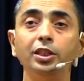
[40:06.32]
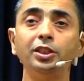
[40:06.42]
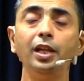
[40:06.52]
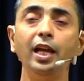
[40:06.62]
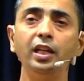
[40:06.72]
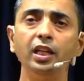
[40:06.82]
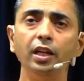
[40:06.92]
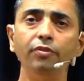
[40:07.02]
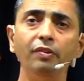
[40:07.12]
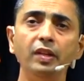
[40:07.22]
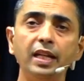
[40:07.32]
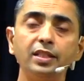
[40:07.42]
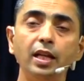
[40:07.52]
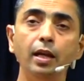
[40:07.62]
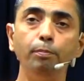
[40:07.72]
Just like here we have an
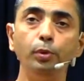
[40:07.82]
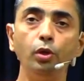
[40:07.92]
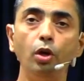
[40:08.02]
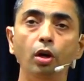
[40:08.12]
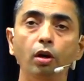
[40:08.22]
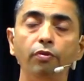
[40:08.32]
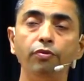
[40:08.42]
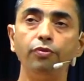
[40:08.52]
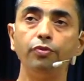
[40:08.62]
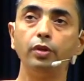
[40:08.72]
example of